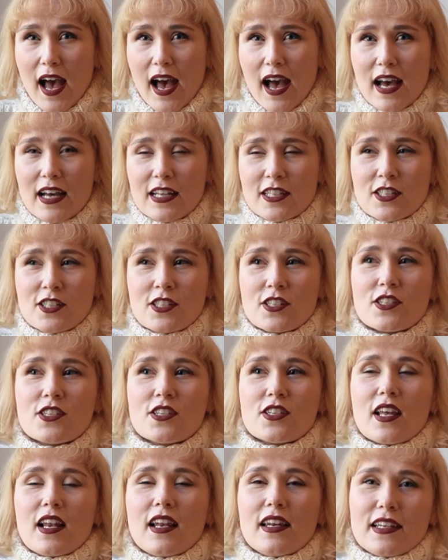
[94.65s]
and
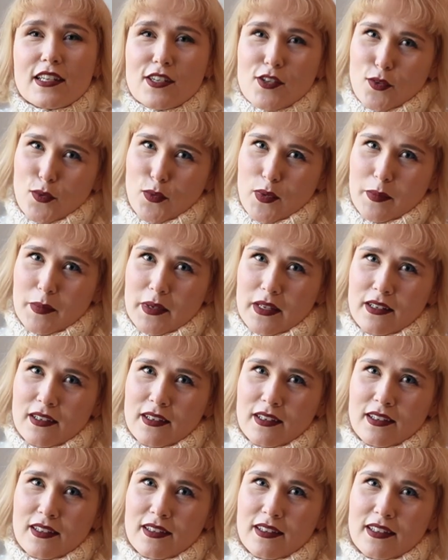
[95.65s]
Little Women,
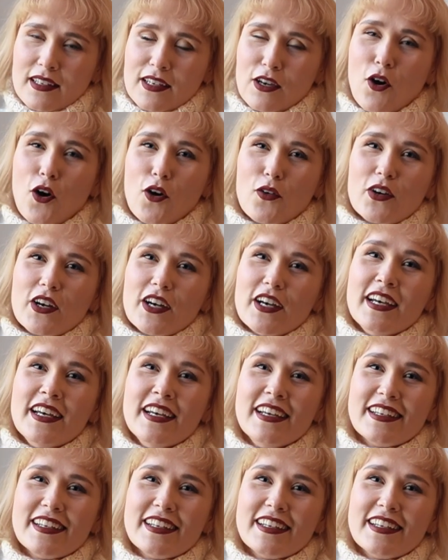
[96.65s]
the horror